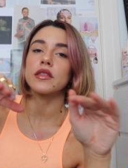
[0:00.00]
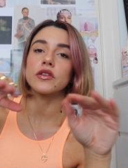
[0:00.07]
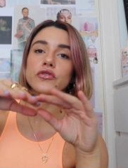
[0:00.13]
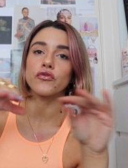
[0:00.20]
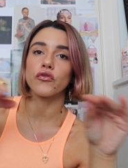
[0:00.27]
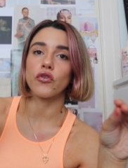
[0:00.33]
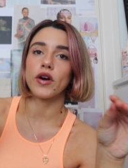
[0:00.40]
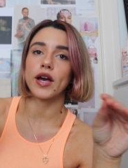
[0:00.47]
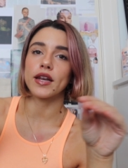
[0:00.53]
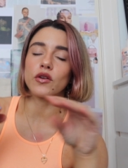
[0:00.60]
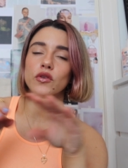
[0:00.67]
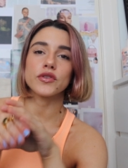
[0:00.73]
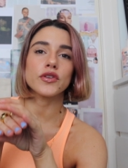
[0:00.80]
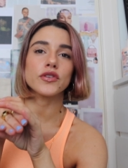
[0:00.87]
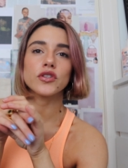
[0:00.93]
the drawer, and it
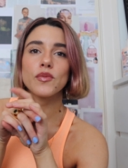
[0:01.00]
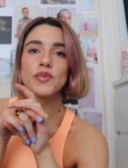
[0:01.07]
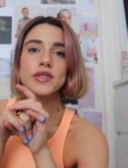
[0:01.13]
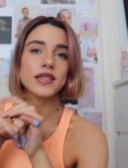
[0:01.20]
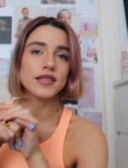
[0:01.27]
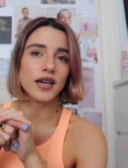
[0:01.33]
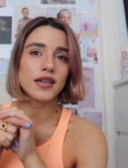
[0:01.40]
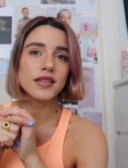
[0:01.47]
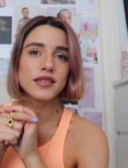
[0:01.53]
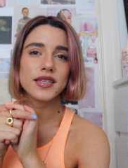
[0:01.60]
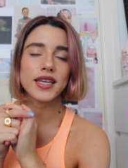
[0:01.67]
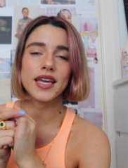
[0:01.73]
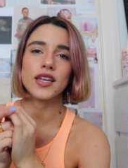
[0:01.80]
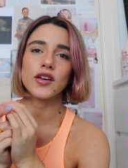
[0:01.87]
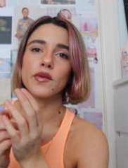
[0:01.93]
also stops the
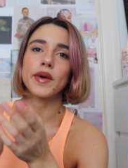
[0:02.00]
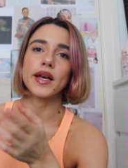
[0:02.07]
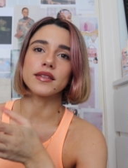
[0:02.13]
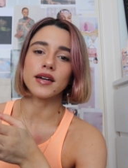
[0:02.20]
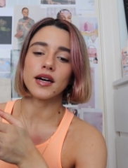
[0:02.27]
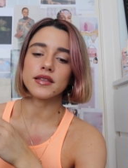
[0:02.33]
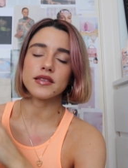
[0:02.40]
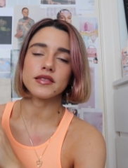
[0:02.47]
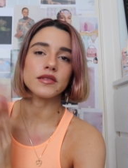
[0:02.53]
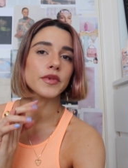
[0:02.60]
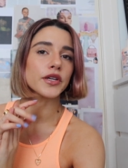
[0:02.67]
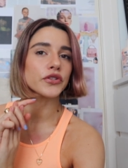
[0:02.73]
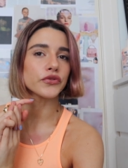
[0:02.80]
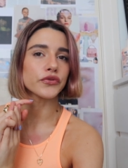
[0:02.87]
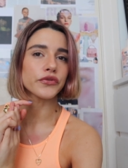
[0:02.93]
dust getting on my glasses and
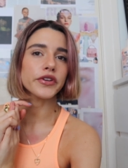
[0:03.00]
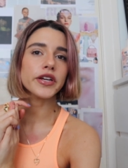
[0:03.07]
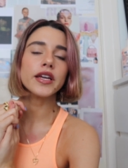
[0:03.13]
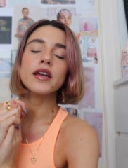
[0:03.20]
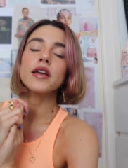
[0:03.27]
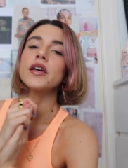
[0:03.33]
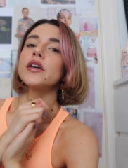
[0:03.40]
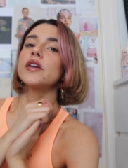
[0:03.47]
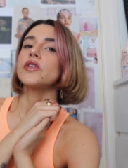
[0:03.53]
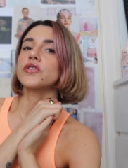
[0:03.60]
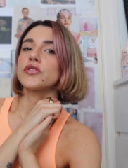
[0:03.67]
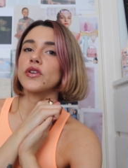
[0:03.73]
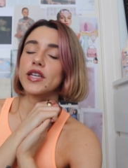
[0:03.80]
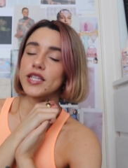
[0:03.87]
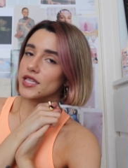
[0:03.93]
my jewellery.
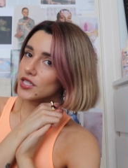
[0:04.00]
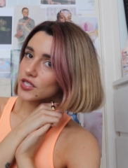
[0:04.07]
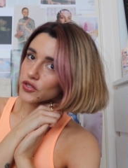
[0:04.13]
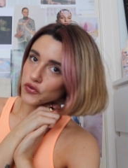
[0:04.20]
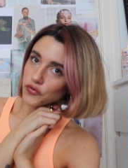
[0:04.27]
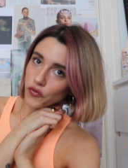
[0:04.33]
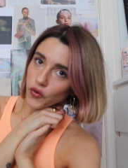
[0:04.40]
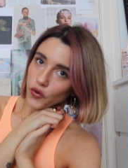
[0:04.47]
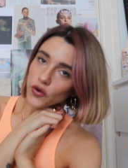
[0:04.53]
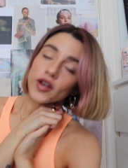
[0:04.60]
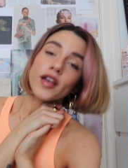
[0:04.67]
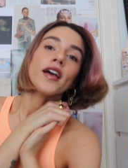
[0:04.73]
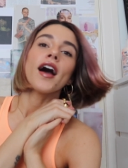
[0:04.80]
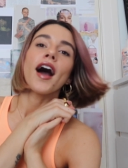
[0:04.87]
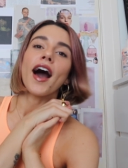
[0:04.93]
So in this drawer
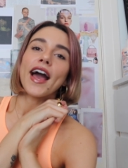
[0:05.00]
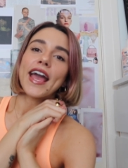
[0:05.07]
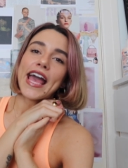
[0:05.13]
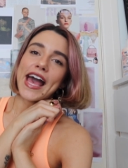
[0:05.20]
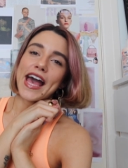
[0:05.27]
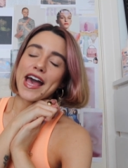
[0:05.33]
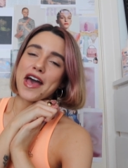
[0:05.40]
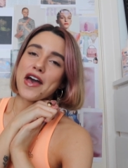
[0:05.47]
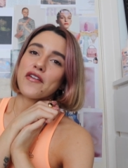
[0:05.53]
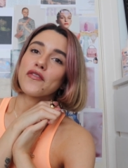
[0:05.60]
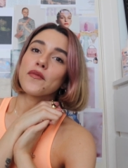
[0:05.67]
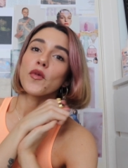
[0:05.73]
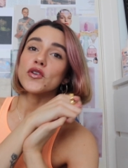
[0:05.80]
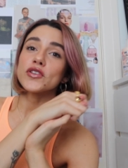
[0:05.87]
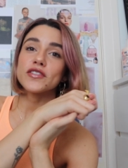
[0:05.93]
I have
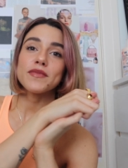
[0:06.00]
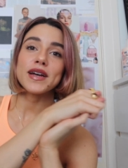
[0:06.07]
most of